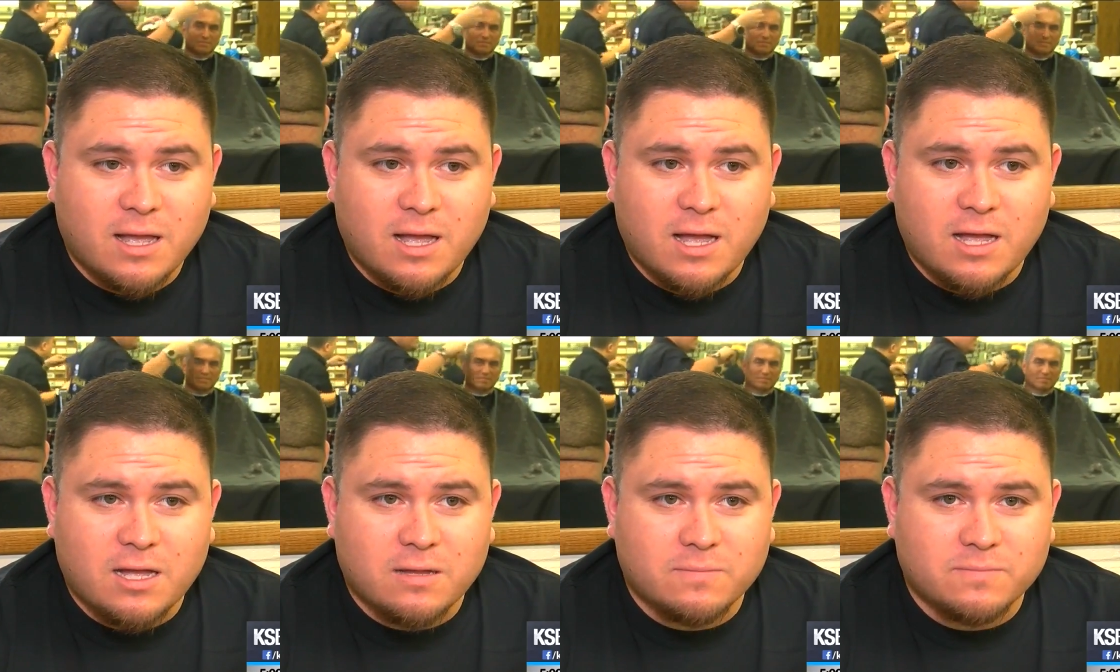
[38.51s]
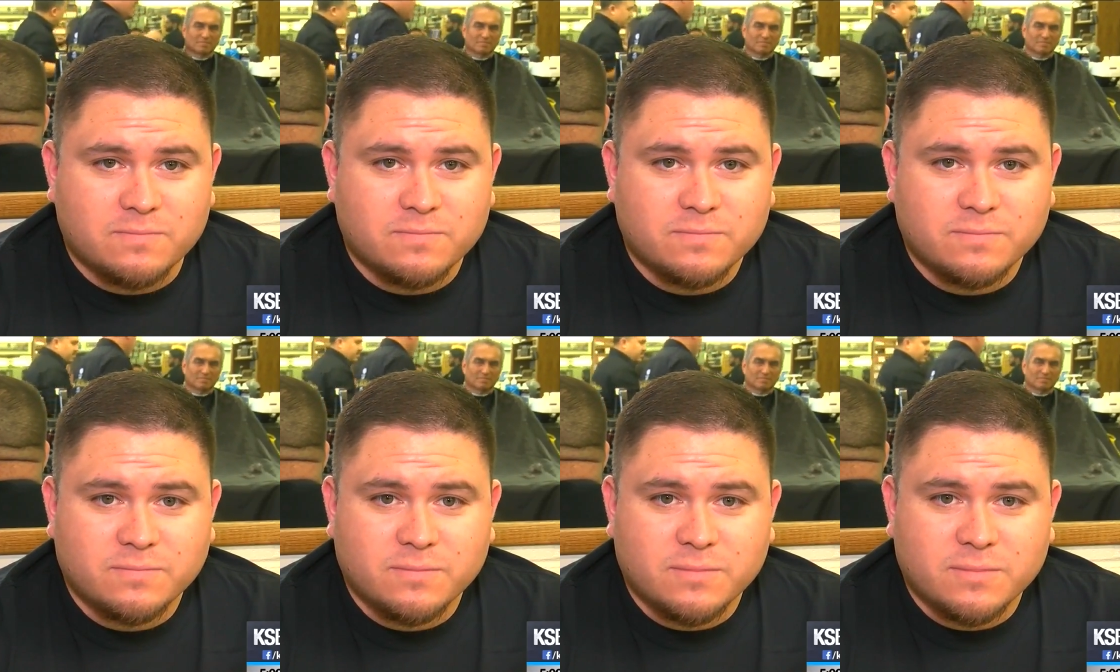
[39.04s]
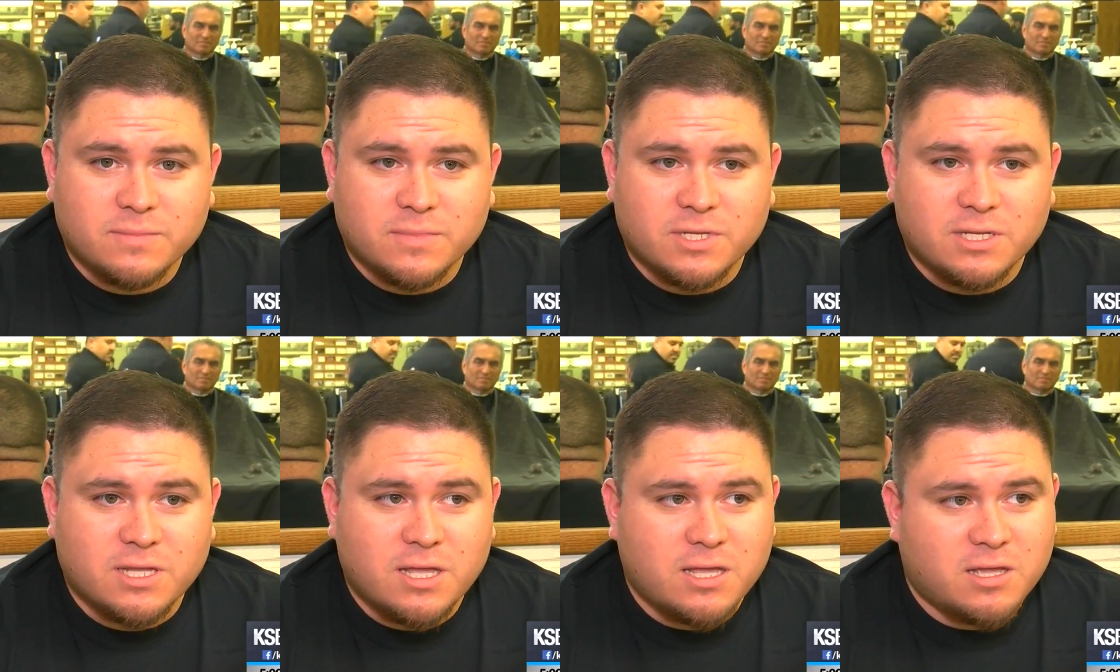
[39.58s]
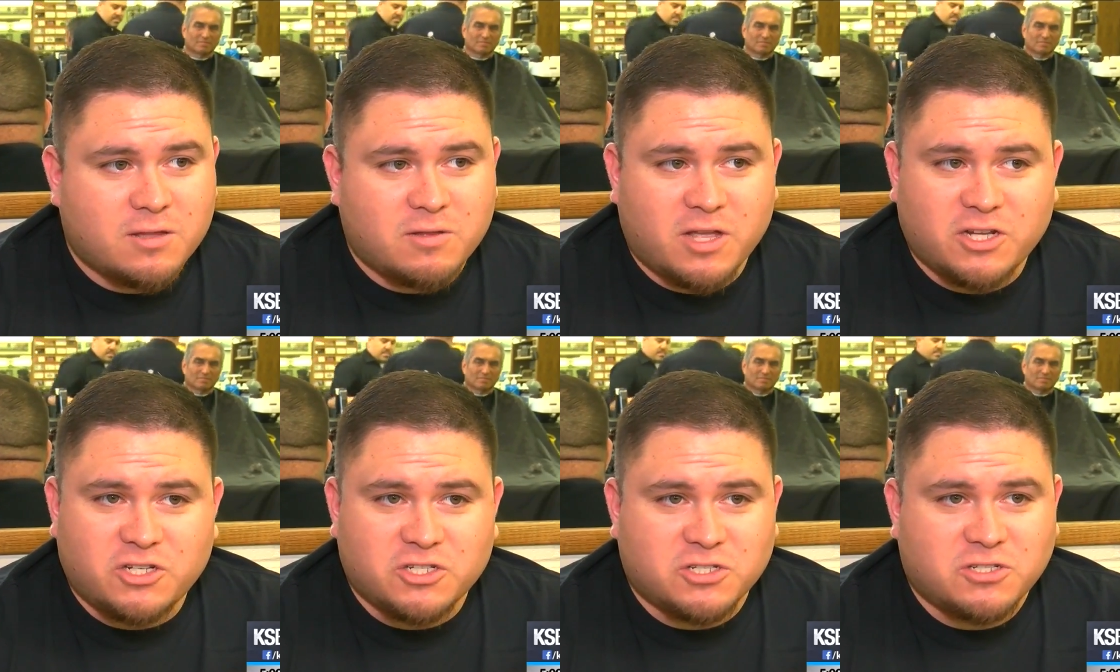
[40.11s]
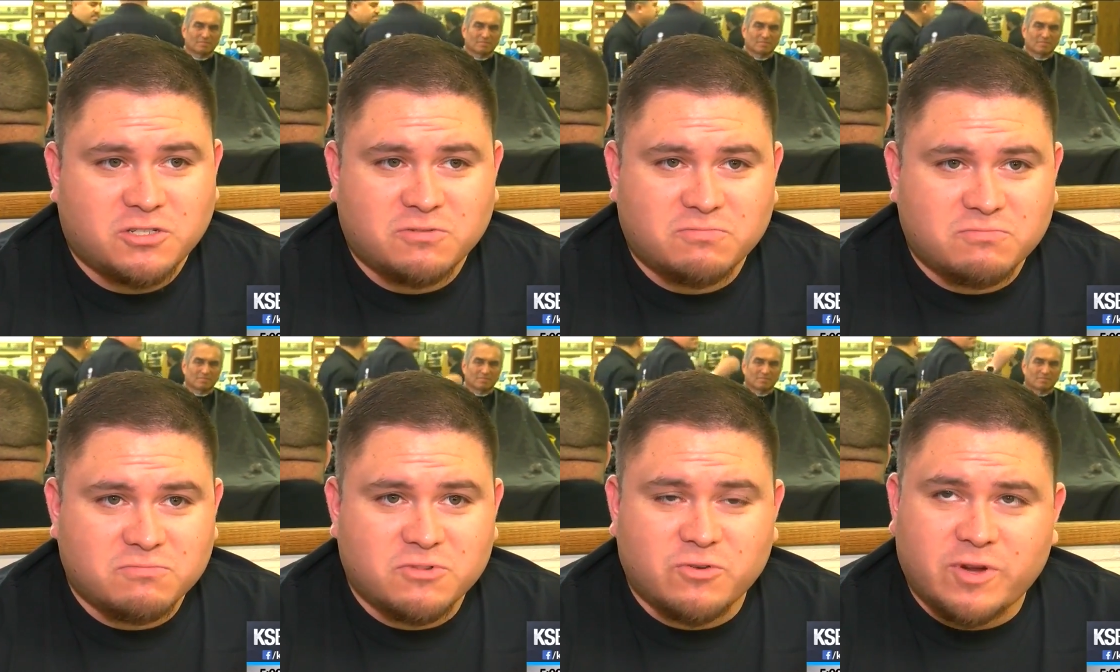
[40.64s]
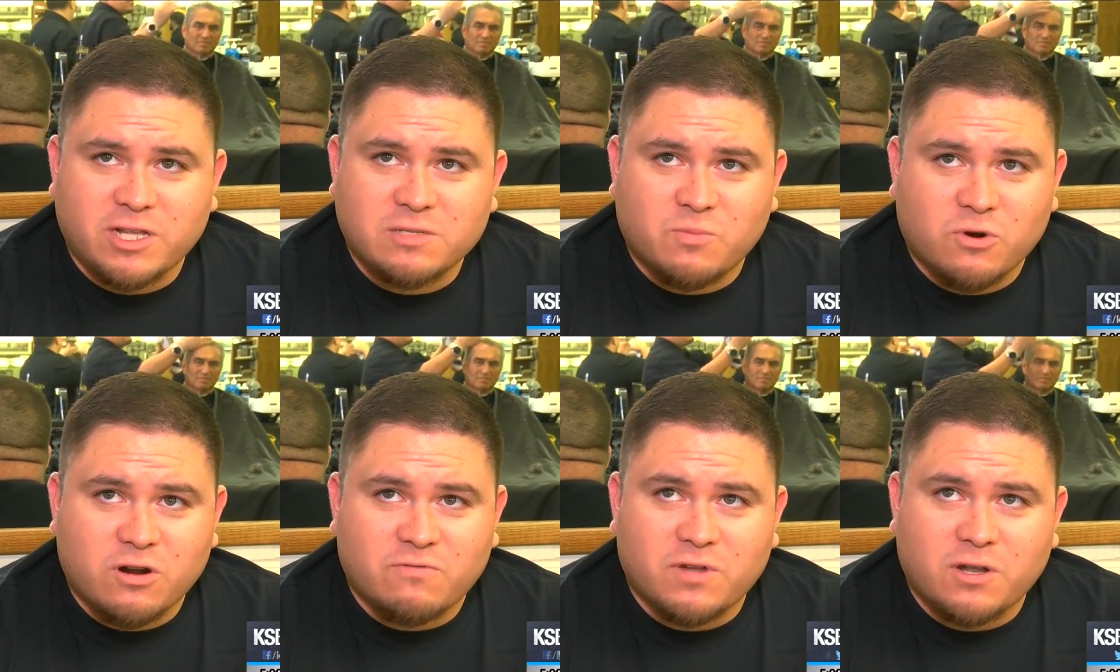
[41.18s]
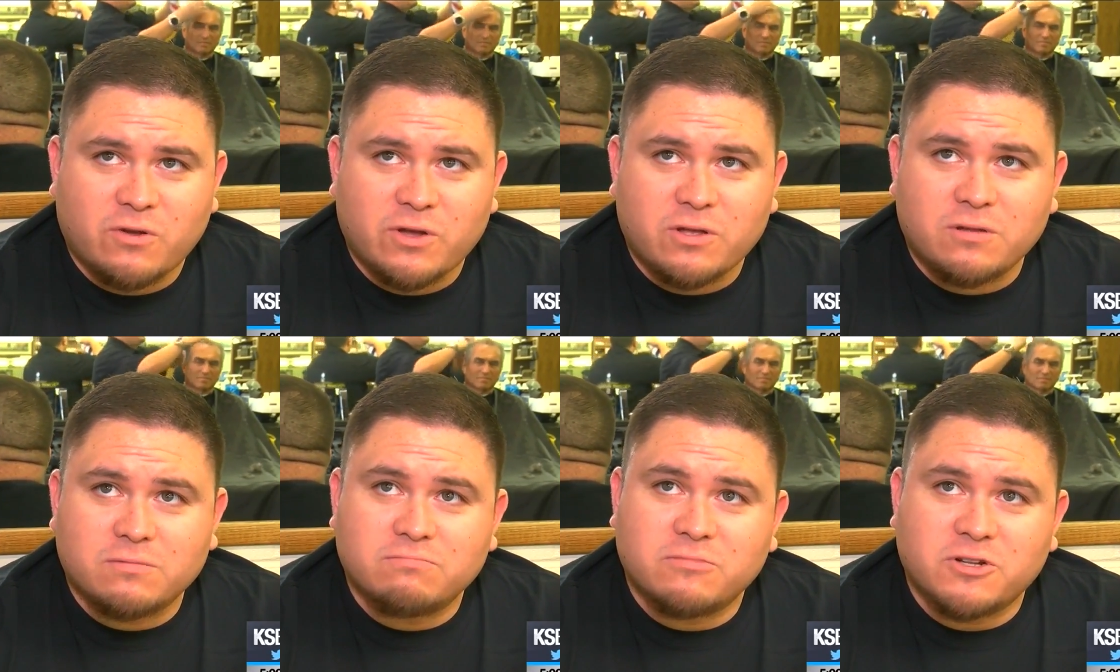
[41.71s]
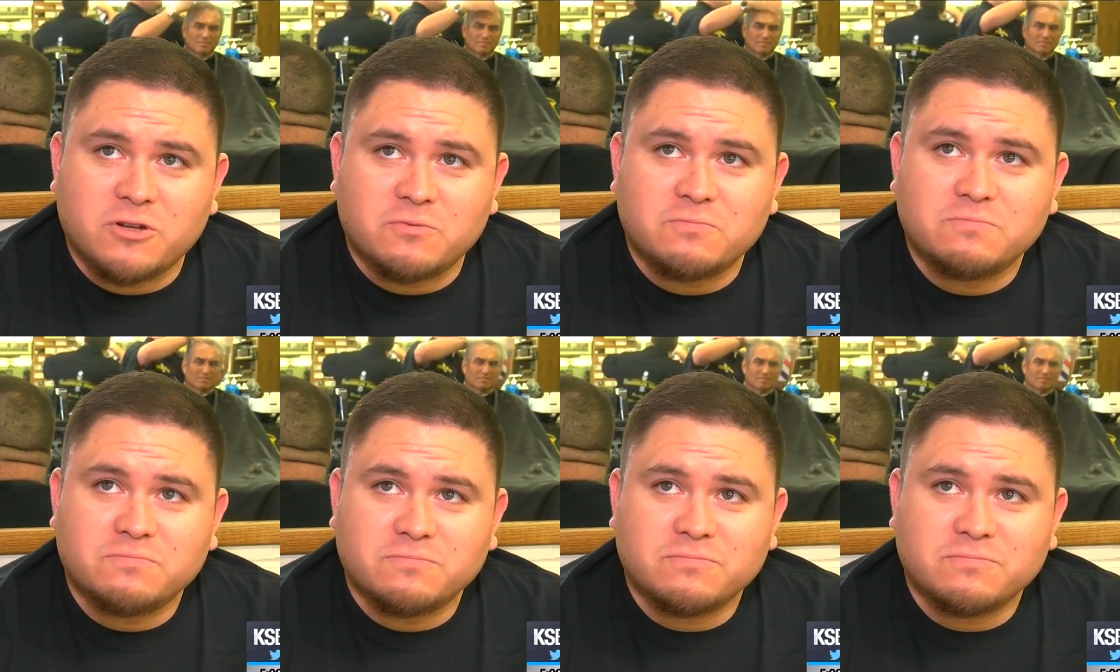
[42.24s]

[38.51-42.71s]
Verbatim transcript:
Speaker 1: Um, it just creates more of a loyal, you know,